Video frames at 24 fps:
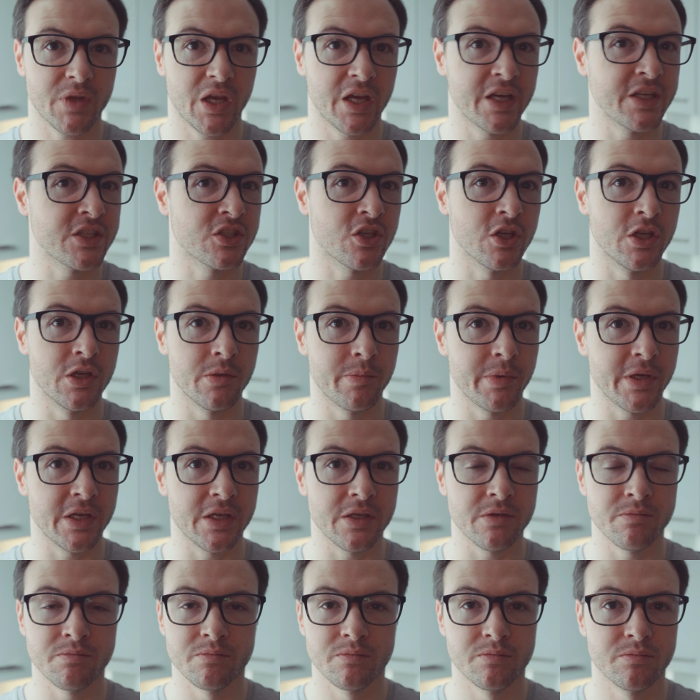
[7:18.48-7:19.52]
is going to
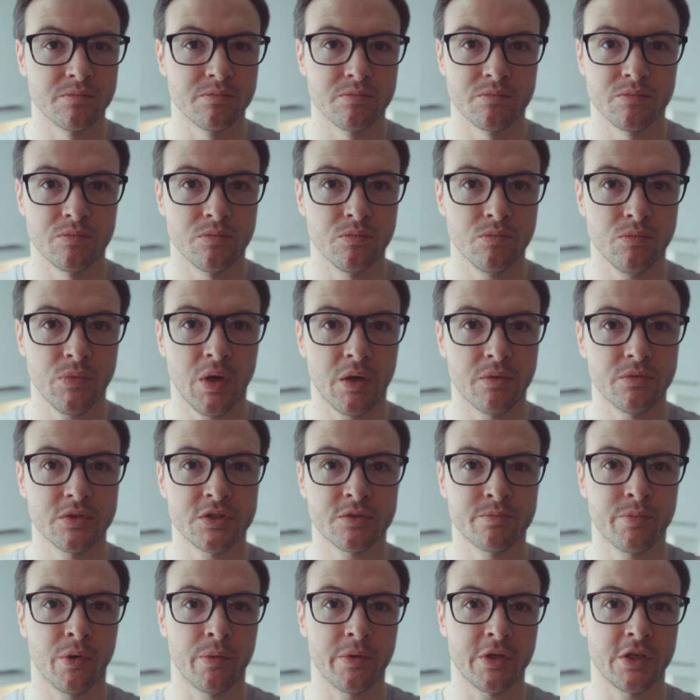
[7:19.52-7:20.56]
be, well, it's
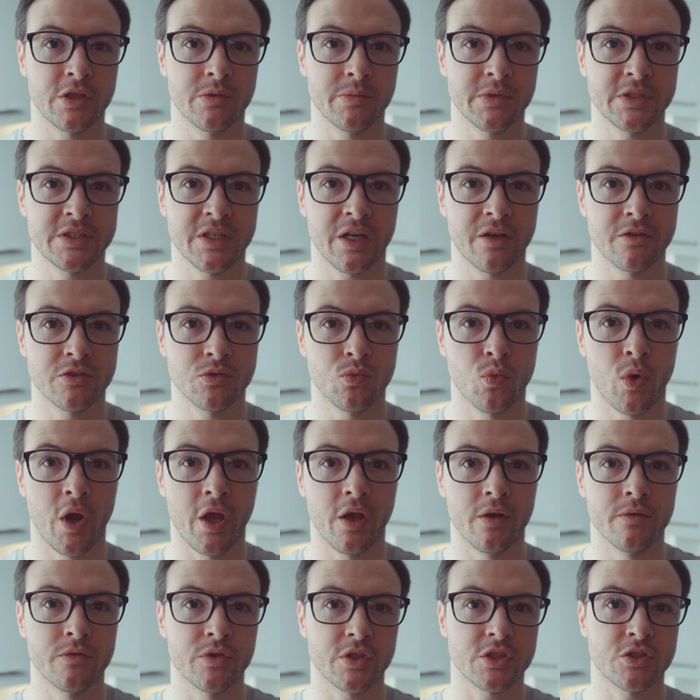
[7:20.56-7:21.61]
probably going to be
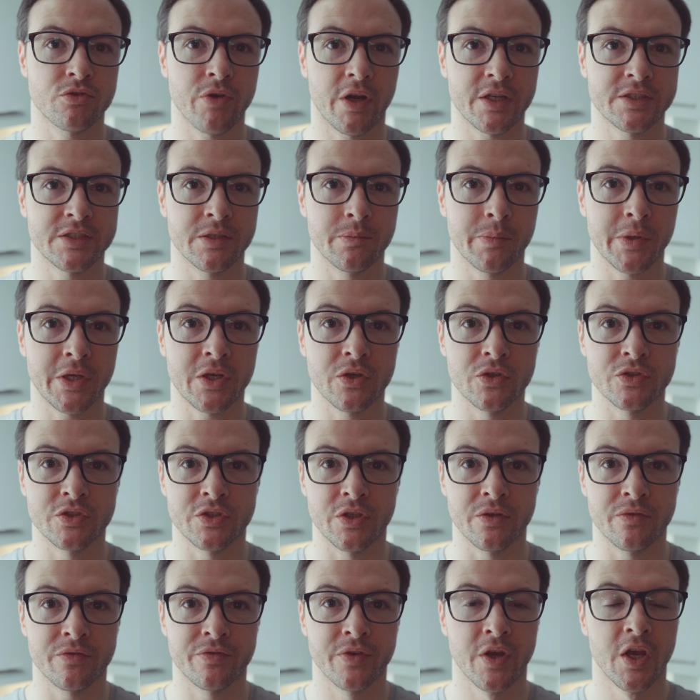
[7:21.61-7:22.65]
way over extracted because
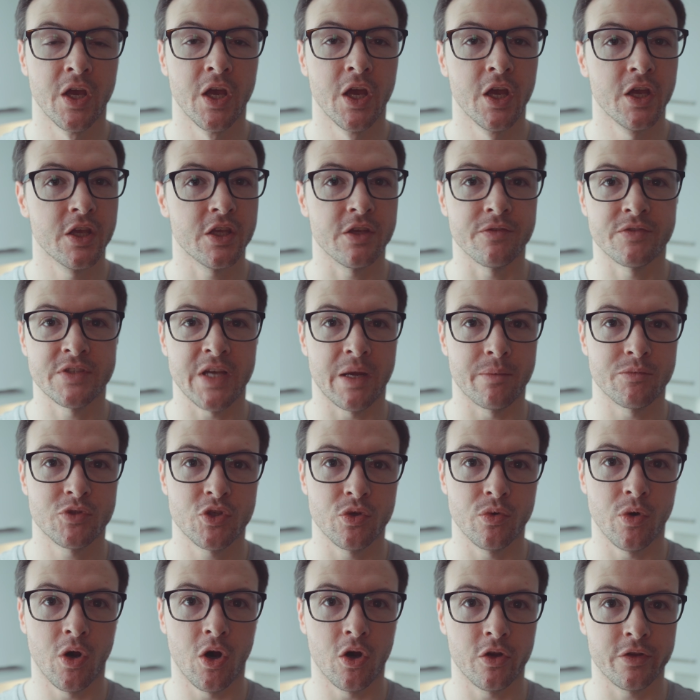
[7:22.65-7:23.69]
of you've tamped
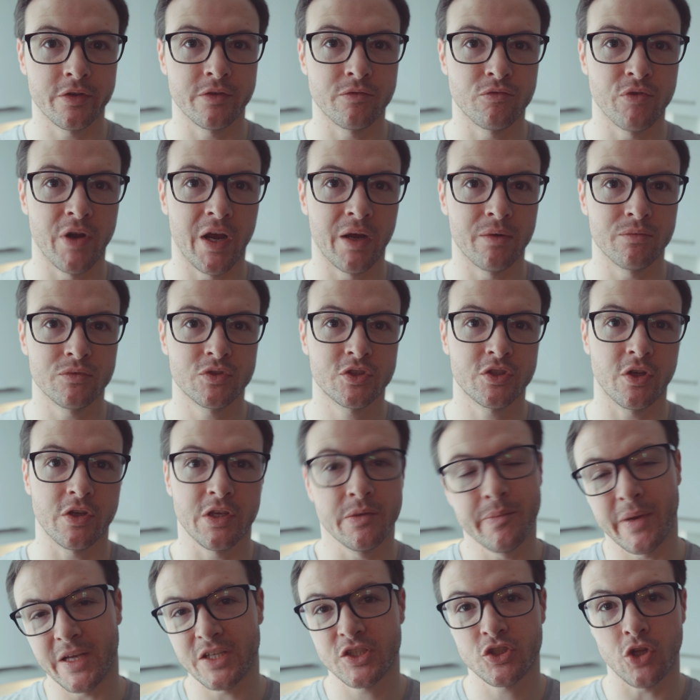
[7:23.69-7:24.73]
too hard, you've ground, so you
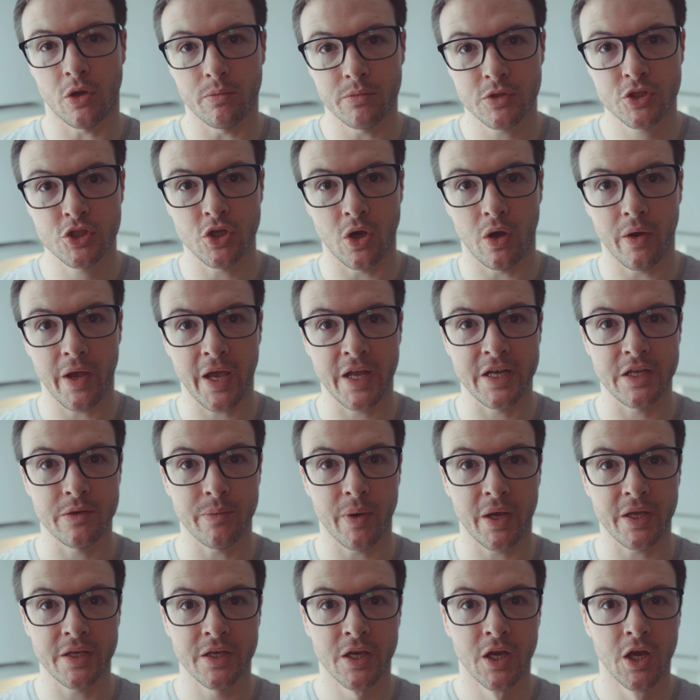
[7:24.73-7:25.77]
may stop the shot
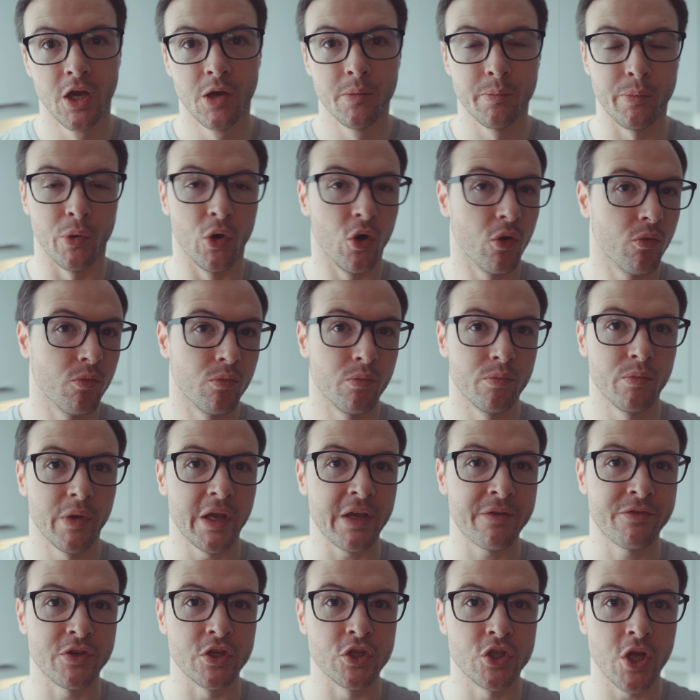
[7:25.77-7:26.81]
anyway. But
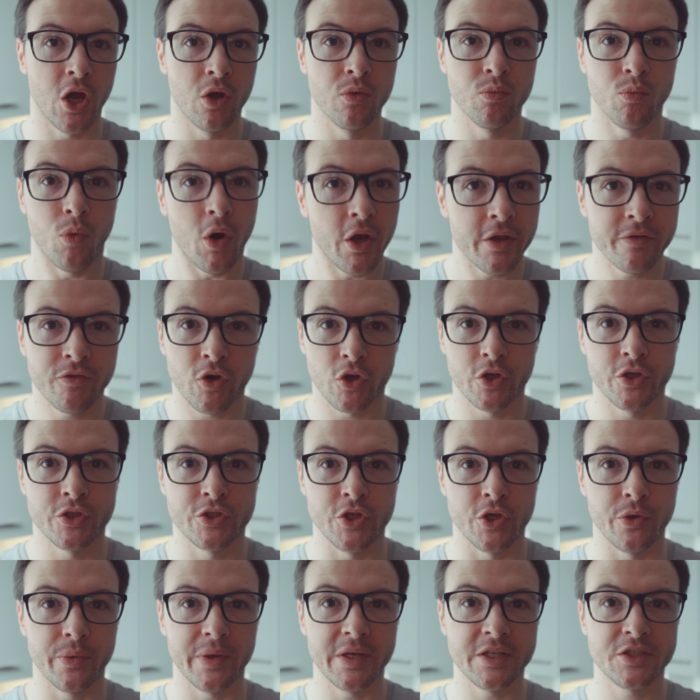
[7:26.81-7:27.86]
if you don't, what you've got to
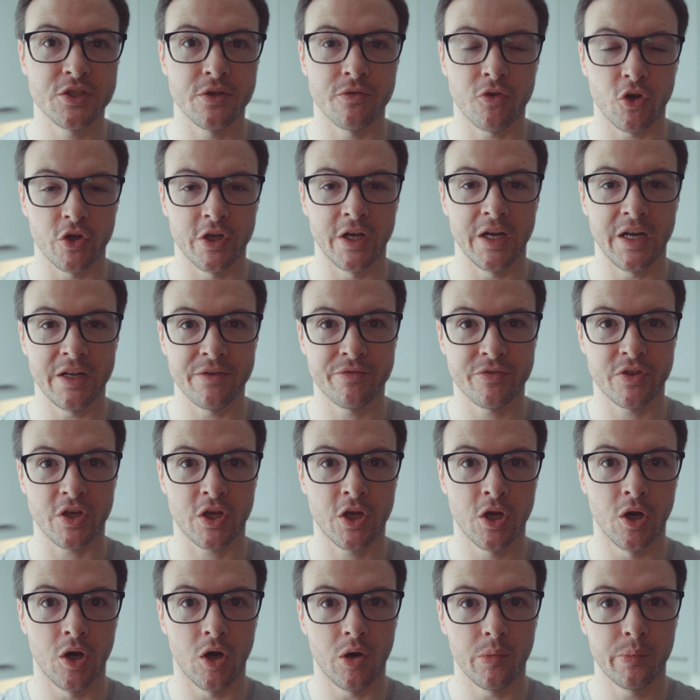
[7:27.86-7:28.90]
do is you've got to lift the
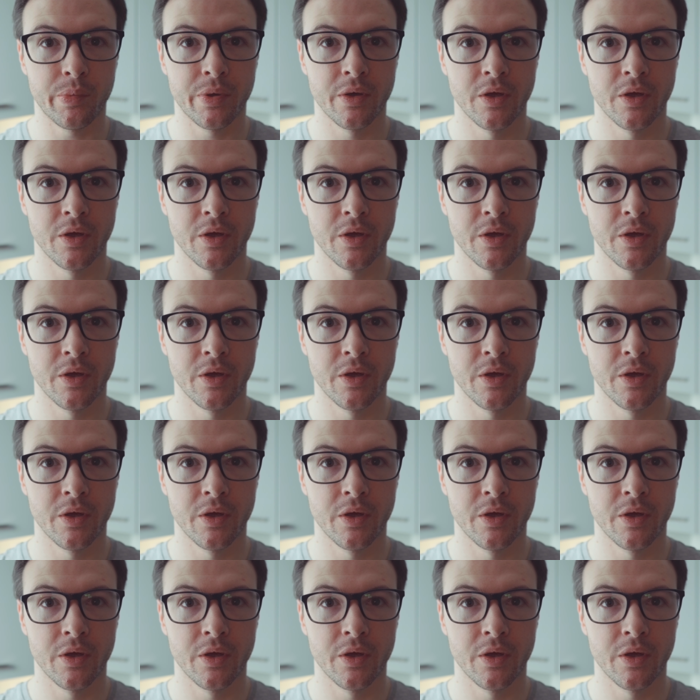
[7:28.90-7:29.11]
cup,